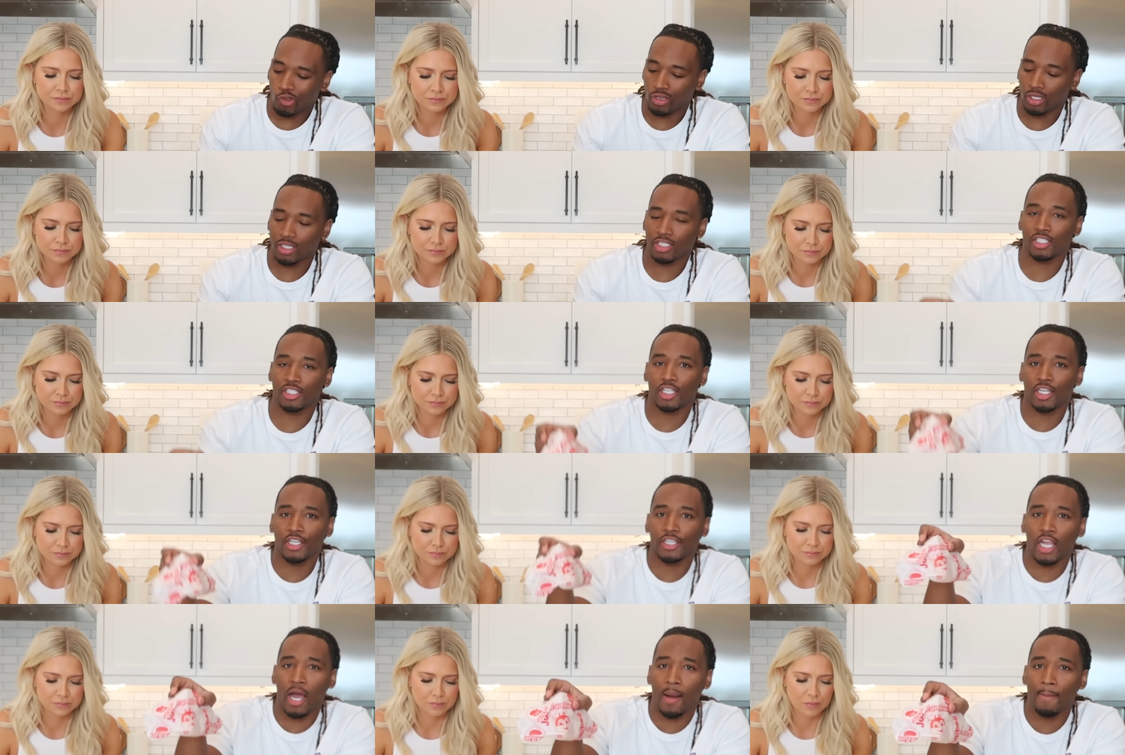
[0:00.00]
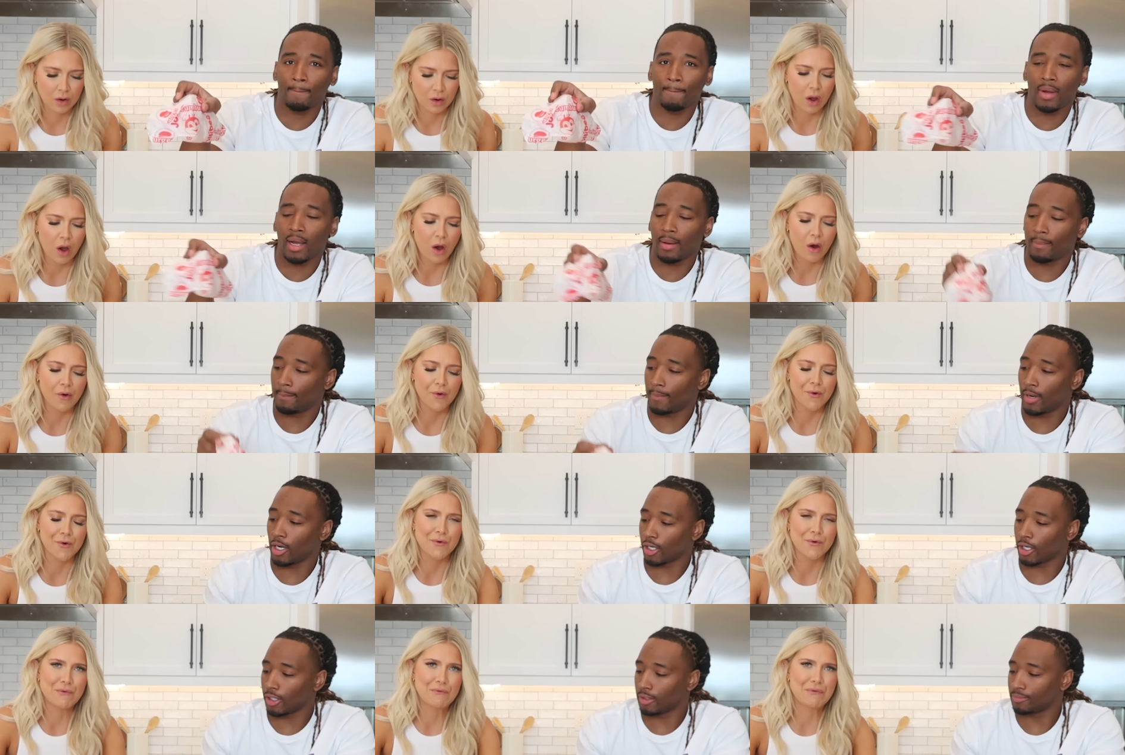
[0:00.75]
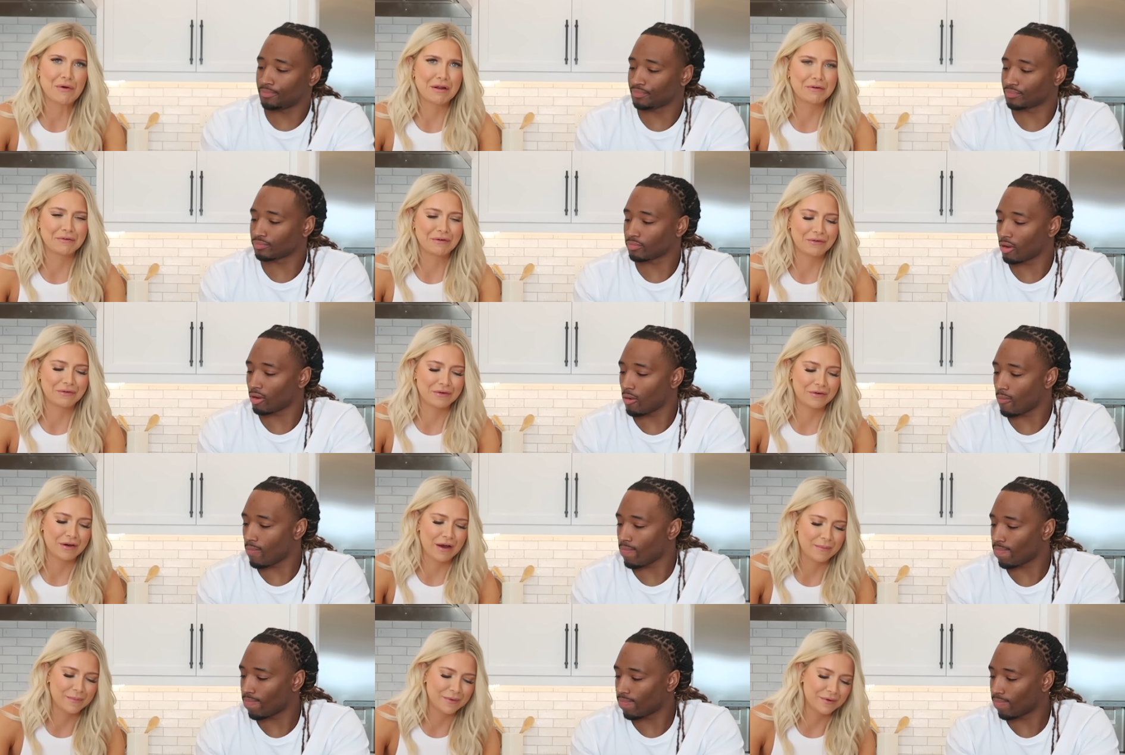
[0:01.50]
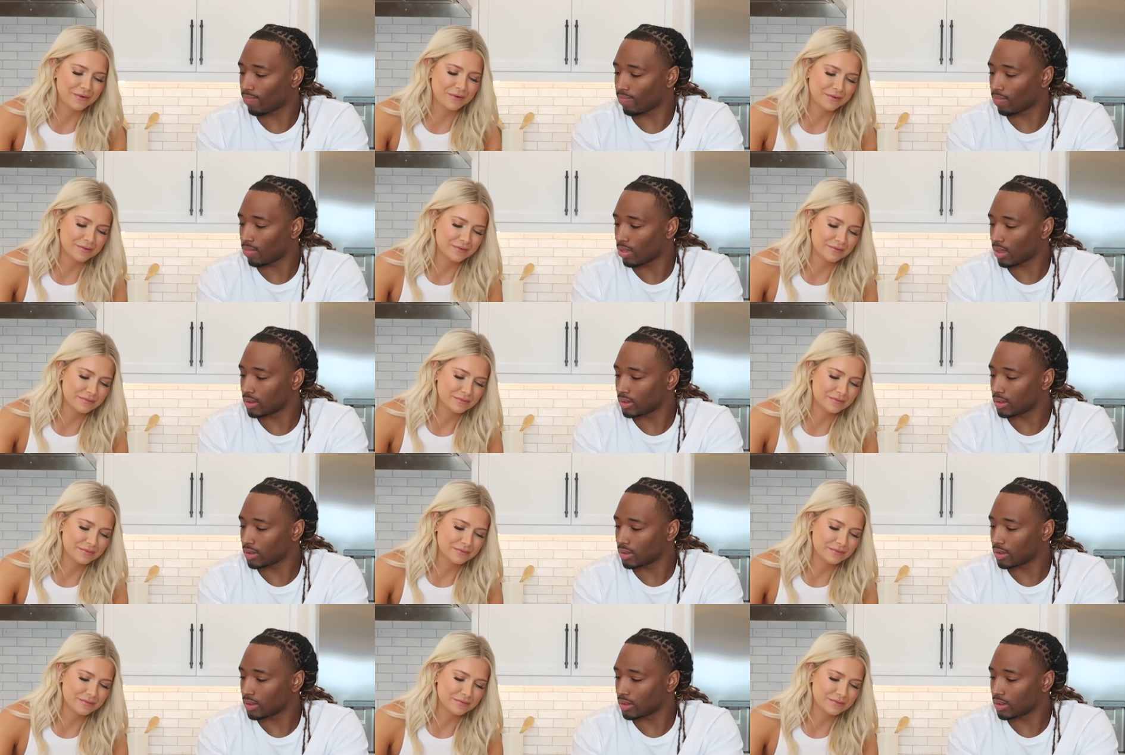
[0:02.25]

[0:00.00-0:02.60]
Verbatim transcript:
Speaker 1: This is a yum oh, burger. I don't know.